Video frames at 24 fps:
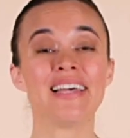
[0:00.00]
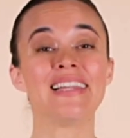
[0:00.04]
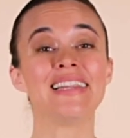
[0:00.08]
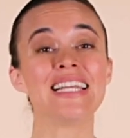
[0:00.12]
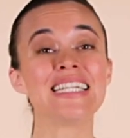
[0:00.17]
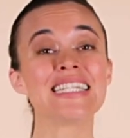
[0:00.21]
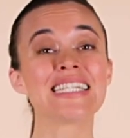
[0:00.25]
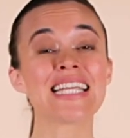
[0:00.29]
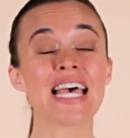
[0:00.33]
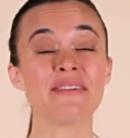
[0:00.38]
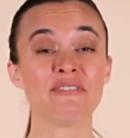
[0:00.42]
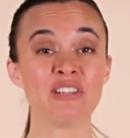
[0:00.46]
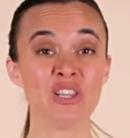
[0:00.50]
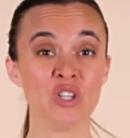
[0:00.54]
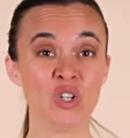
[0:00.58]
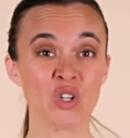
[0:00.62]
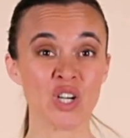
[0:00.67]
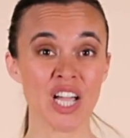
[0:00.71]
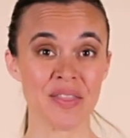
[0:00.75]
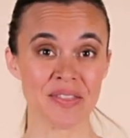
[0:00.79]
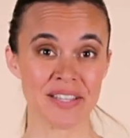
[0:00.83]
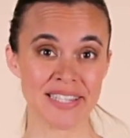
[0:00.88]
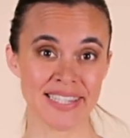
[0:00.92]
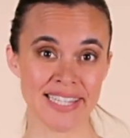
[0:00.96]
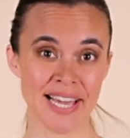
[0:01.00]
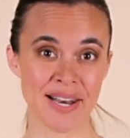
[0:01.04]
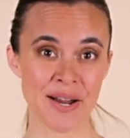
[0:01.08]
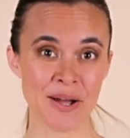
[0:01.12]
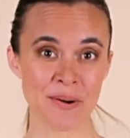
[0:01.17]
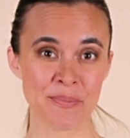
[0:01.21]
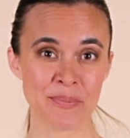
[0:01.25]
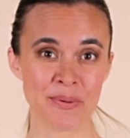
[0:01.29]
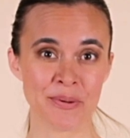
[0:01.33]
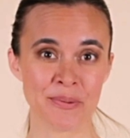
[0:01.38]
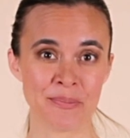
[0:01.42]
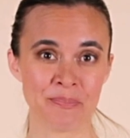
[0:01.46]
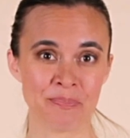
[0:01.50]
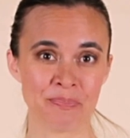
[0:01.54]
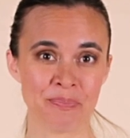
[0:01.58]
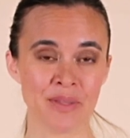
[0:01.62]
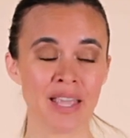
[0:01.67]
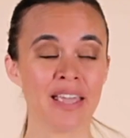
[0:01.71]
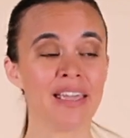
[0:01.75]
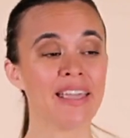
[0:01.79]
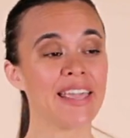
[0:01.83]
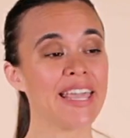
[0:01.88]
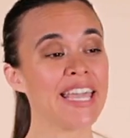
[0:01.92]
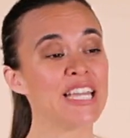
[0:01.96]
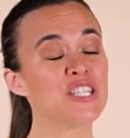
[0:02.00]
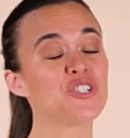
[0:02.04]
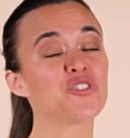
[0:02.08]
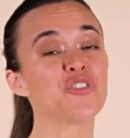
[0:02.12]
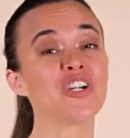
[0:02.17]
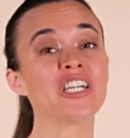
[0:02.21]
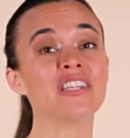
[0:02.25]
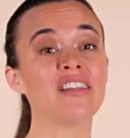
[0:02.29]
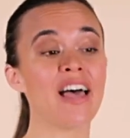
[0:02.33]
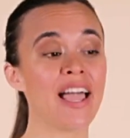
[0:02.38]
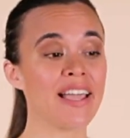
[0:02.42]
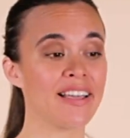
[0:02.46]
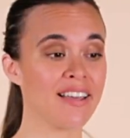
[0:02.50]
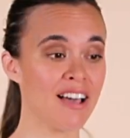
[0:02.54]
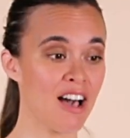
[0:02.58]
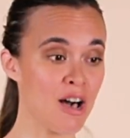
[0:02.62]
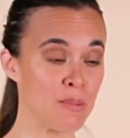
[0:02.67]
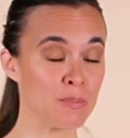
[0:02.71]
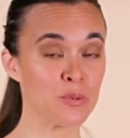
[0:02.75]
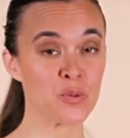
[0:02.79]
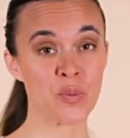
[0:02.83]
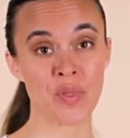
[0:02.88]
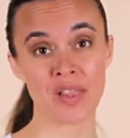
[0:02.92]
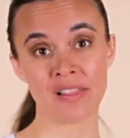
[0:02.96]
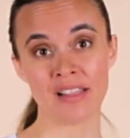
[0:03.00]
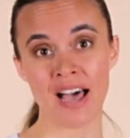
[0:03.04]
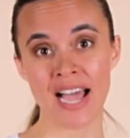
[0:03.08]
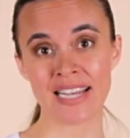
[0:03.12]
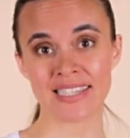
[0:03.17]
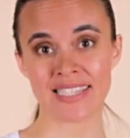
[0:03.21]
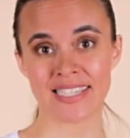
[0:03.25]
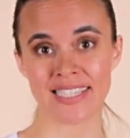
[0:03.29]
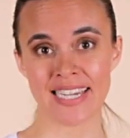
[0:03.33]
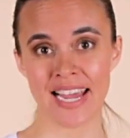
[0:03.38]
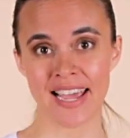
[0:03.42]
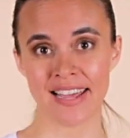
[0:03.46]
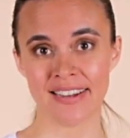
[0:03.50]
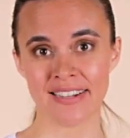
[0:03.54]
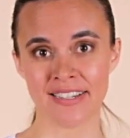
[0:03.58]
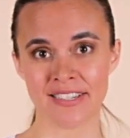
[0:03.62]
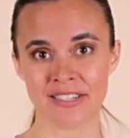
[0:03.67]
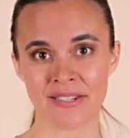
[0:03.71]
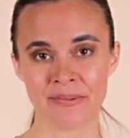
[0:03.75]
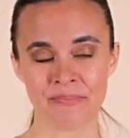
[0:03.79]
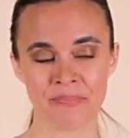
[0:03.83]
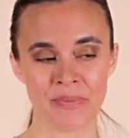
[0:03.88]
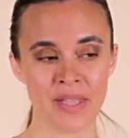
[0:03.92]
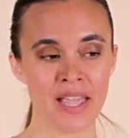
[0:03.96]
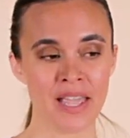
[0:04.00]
Let's have a look at the setup. Each ring light comes with a light stand.